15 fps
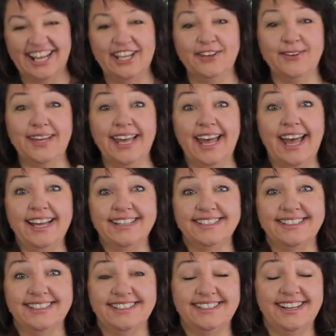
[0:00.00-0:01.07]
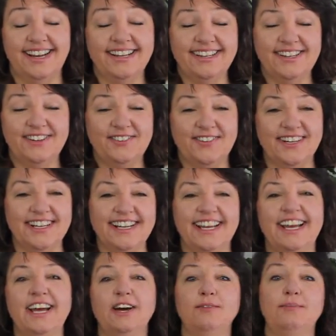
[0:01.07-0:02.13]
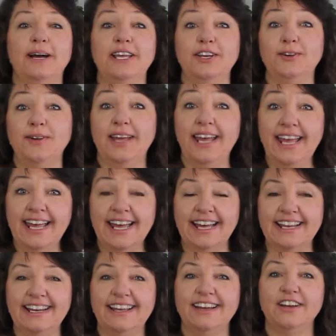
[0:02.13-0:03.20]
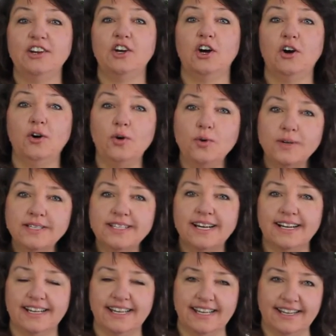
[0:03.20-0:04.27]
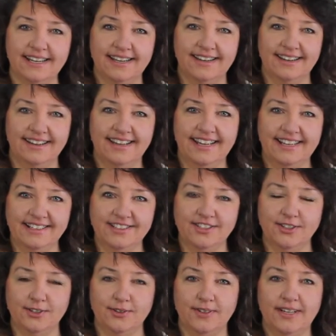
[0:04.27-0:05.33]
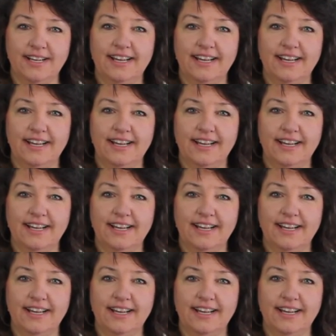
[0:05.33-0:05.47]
You can't. It's not going to work. But you can coax a kitten into.